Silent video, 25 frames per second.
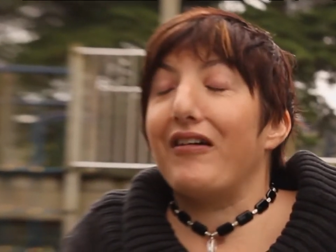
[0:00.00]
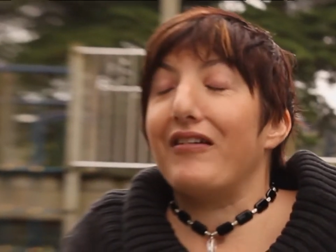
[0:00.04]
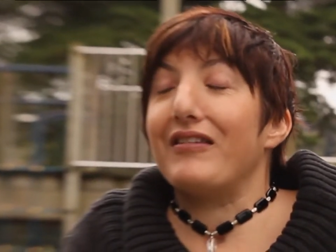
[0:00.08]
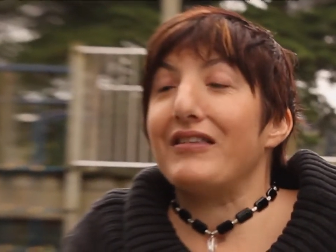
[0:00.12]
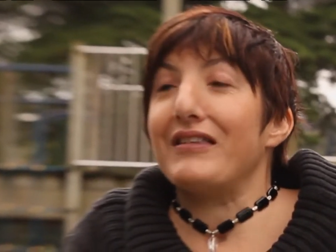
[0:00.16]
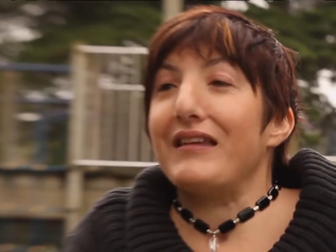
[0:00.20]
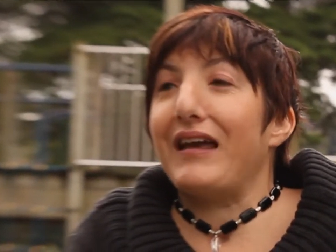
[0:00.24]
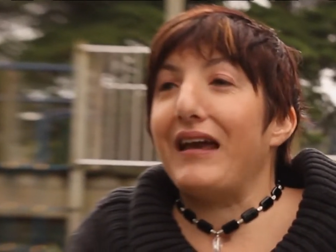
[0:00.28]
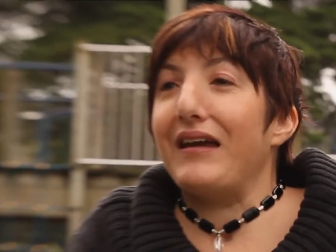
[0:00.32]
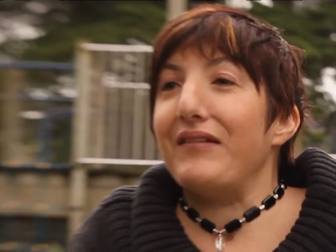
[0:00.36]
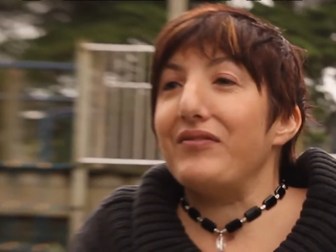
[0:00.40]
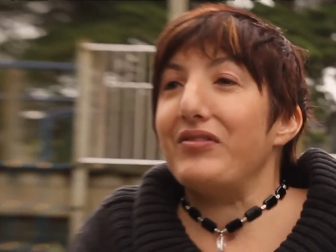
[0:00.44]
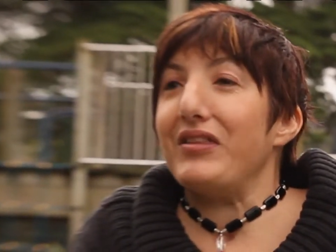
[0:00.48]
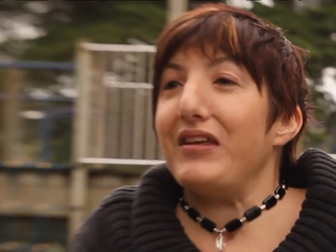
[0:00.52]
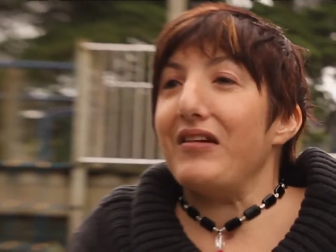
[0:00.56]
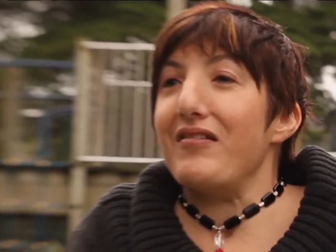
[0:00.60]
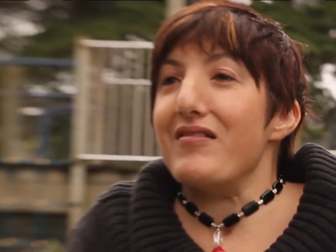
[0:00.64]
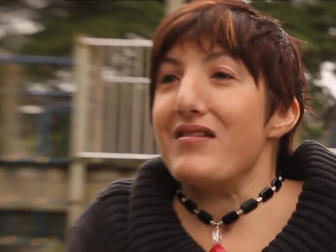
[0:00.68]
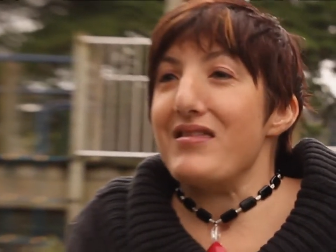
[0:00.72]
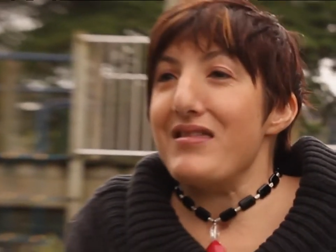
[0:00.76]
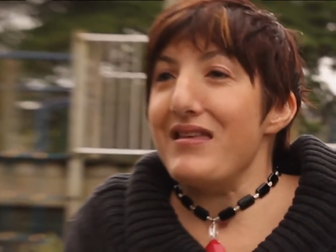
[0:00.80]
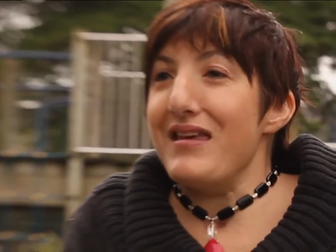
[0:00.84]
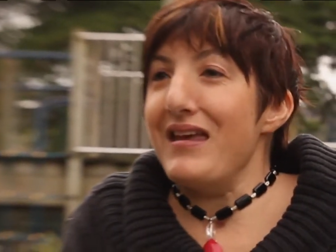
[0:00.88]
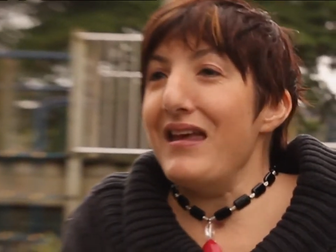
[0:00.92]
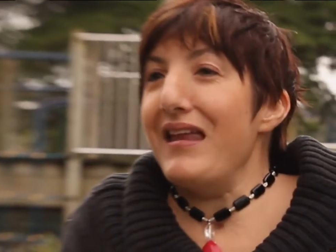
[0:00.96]
saved there
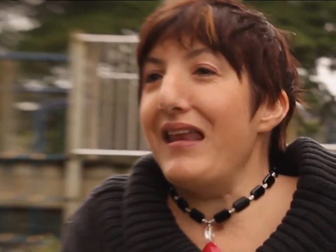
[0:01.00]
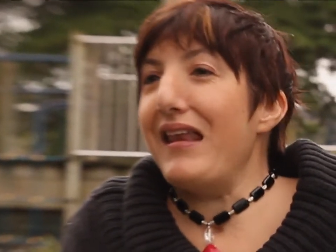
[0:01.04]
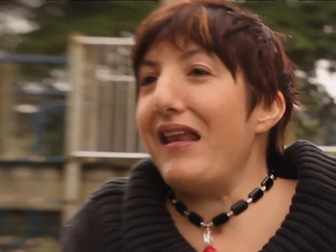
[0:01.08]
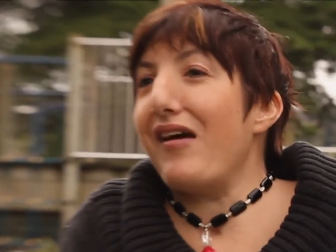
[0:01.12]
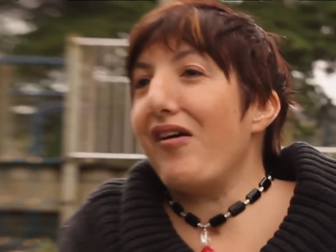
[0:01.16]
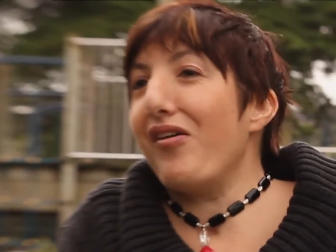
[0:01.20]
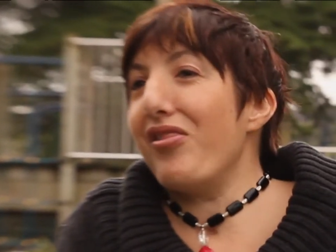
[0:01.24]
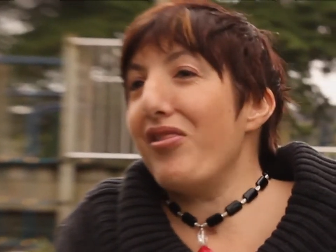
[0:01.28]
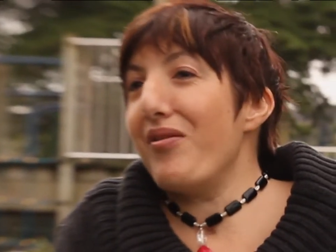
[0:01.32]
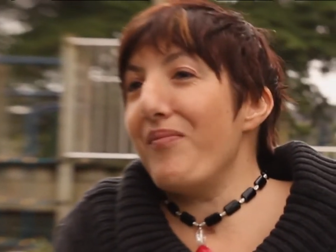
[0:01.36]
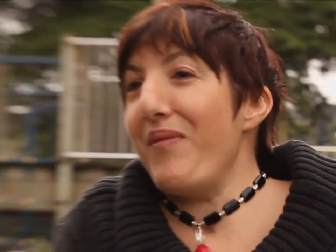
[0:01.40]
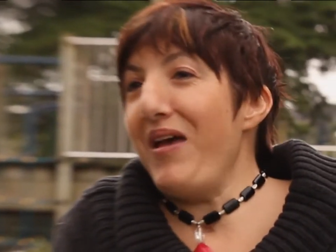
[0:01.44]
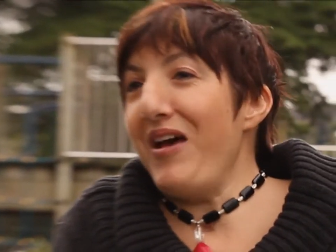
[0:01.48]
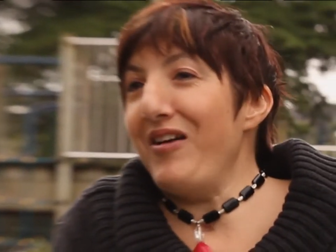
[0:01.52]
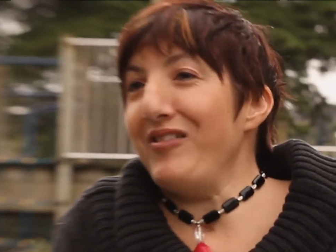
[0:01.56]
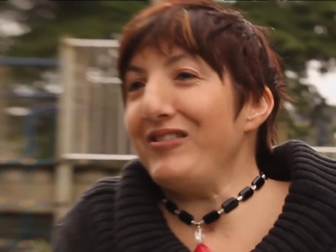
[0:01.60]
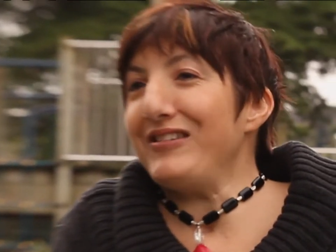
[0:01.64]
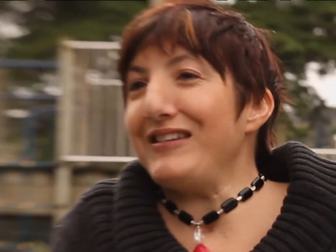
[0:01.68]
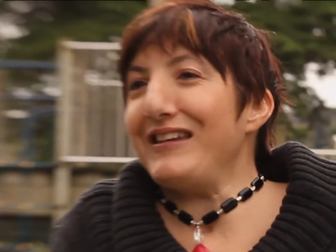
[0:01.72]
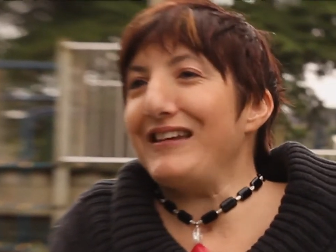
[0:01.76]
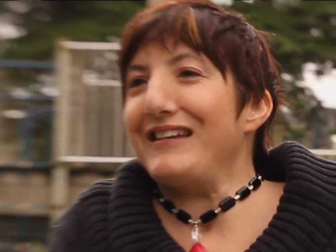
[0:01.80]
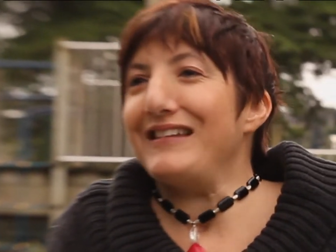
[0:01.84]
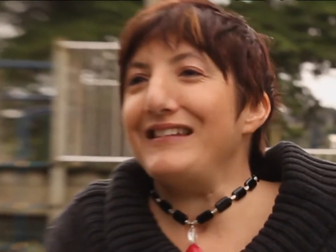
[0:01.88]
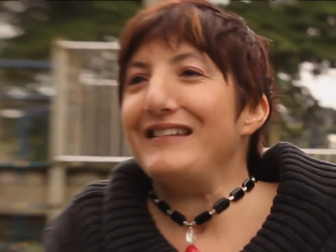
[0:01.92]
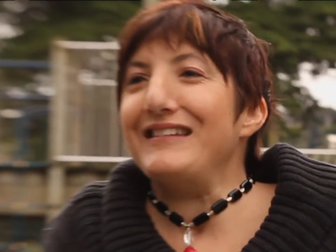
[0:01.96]
and then on the
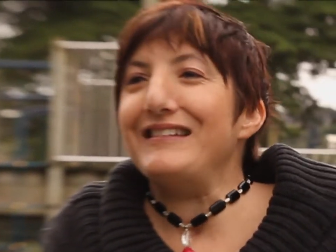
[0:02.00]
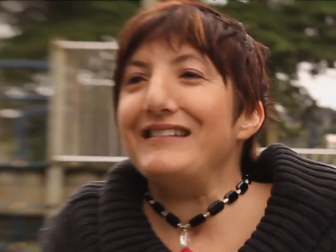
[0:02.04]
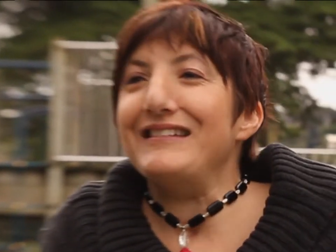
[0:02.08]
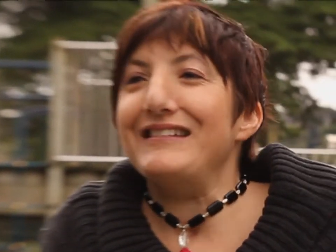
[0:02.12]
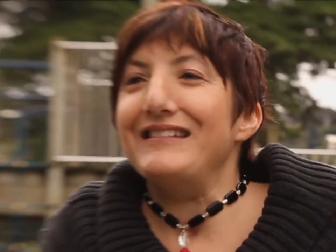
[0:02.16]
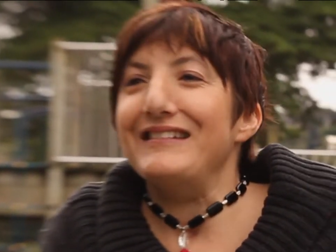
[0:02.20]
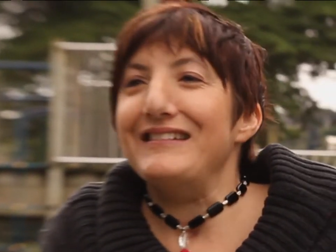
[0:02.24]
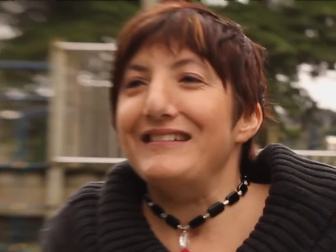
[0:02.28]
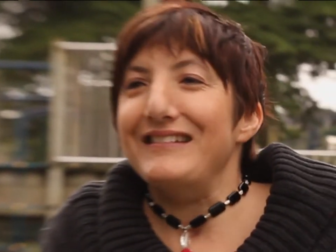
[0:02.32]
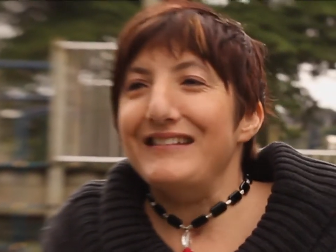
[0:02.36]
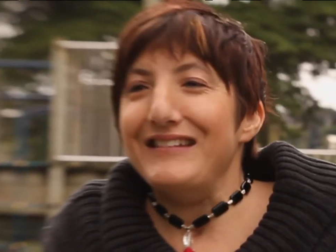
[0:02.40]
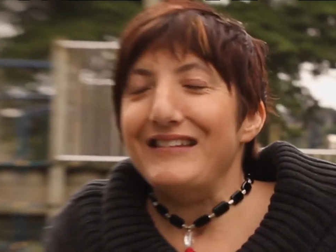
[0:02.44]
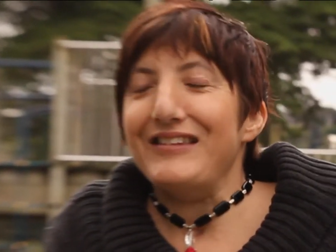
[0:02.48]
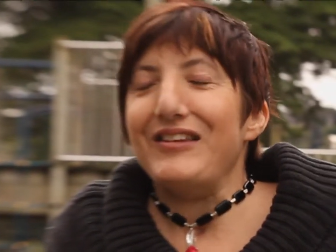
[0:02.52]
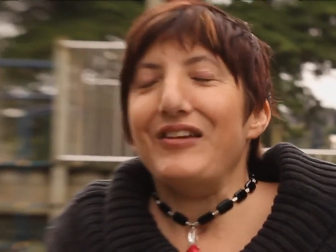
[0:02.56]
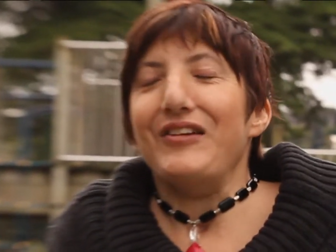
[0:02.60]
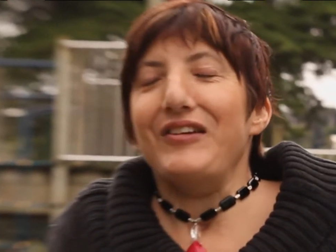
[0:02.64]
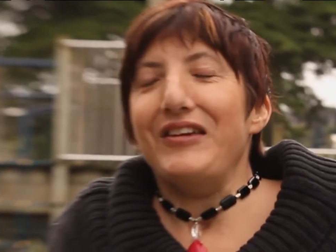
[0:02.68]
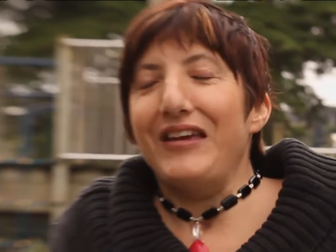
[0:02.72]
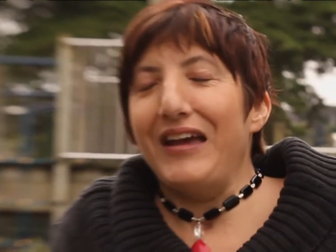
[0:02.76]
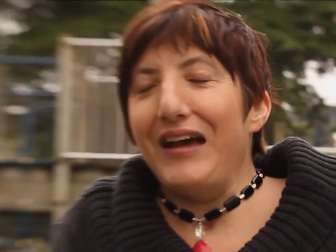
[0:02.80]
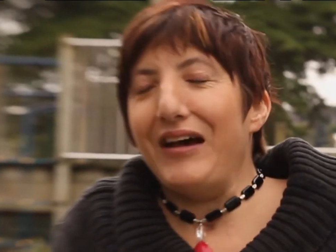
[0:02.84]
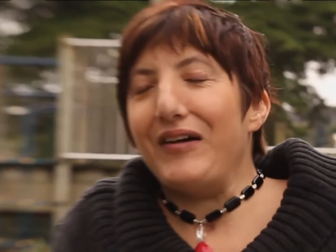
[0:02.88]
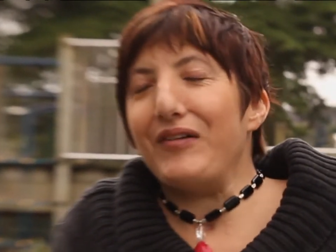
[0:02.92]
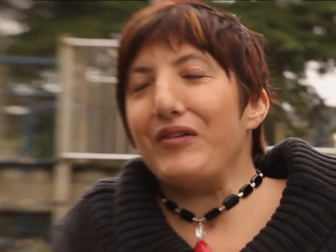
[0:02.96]
mountain. So
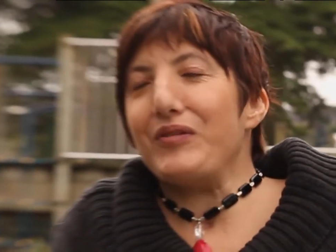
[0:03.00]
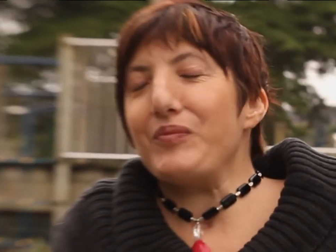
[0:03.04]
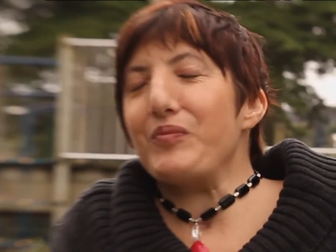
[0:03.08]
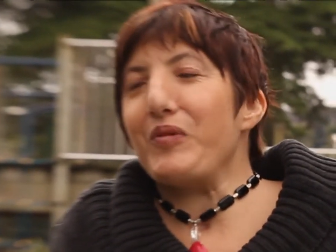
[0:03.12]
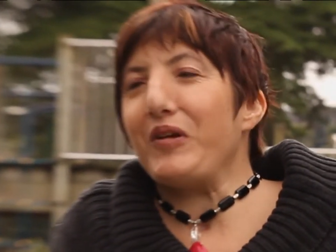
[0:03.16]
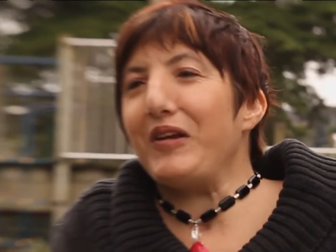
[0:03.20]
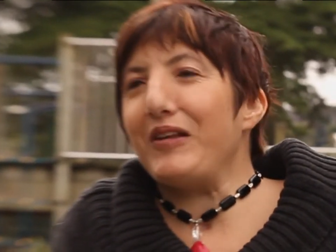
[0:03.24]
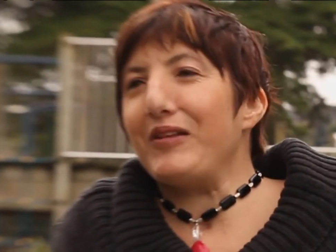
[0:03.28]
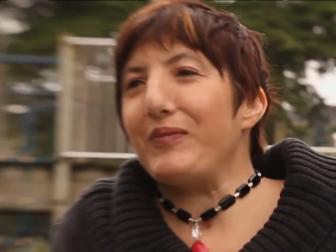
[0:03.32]
yeah, it was pretty